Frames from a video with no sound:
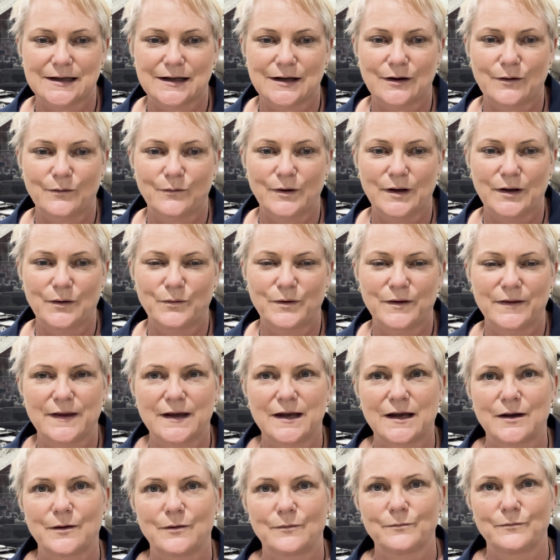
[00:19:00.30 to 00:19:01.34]
we were
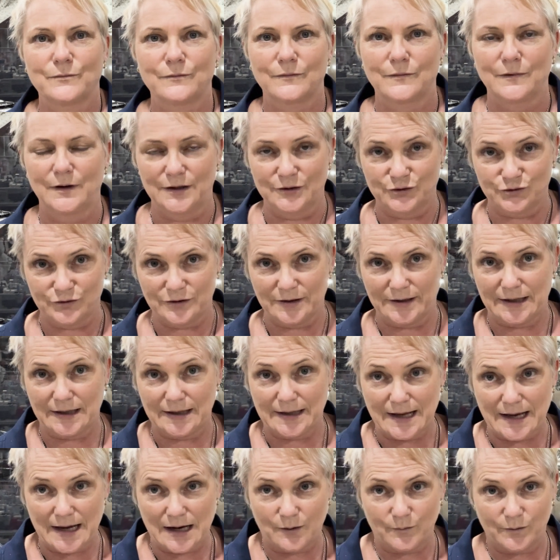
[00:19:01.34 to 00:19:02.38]
there literally an
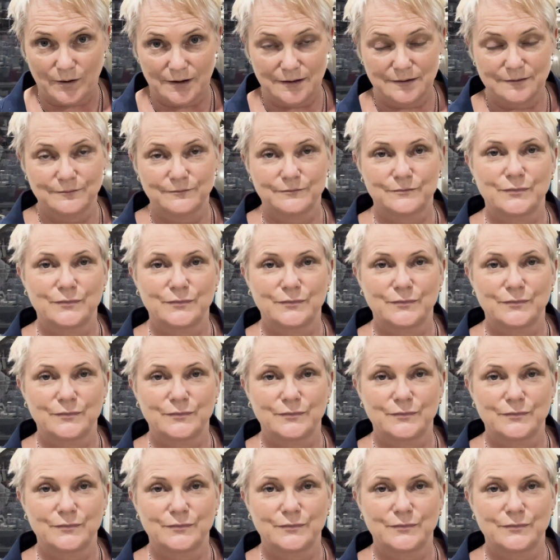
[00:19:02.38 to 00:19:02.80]
hour